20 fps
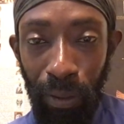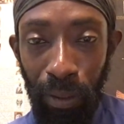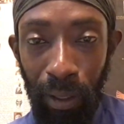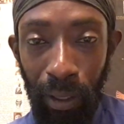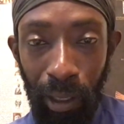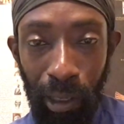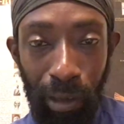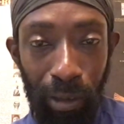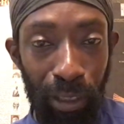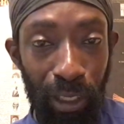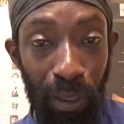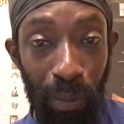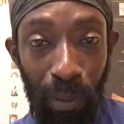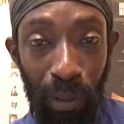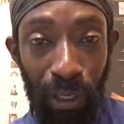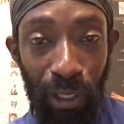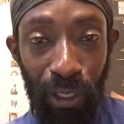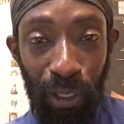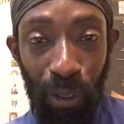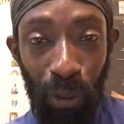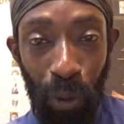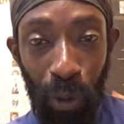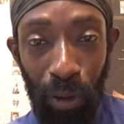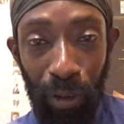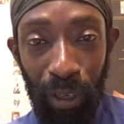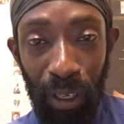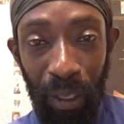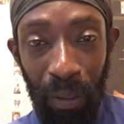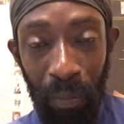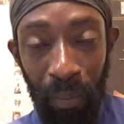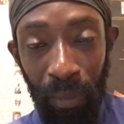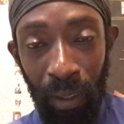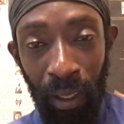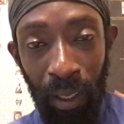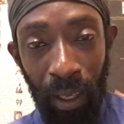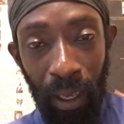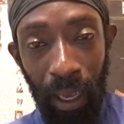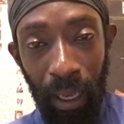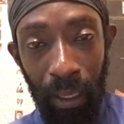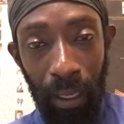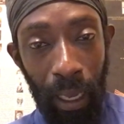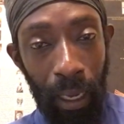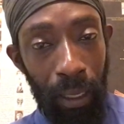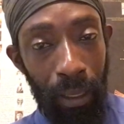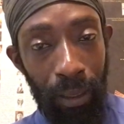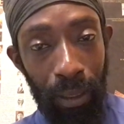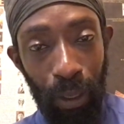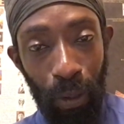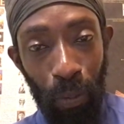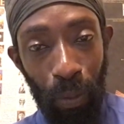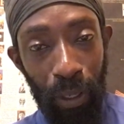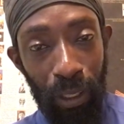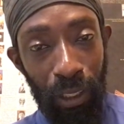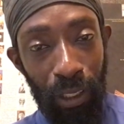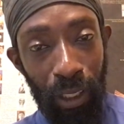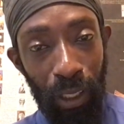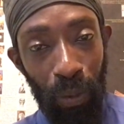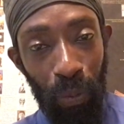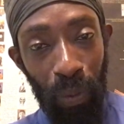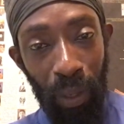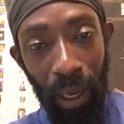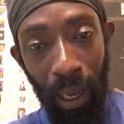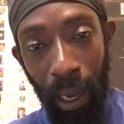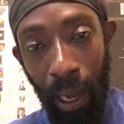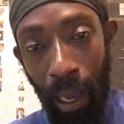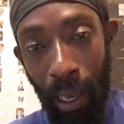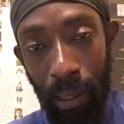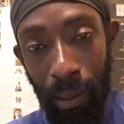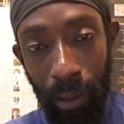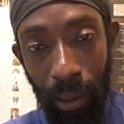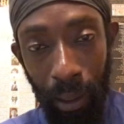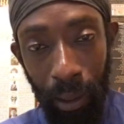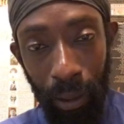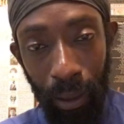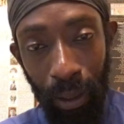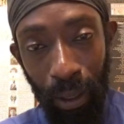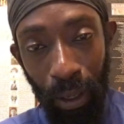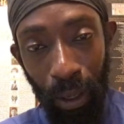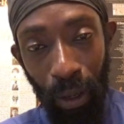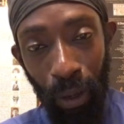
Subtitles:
the Christmas story. And that is the question we're asking.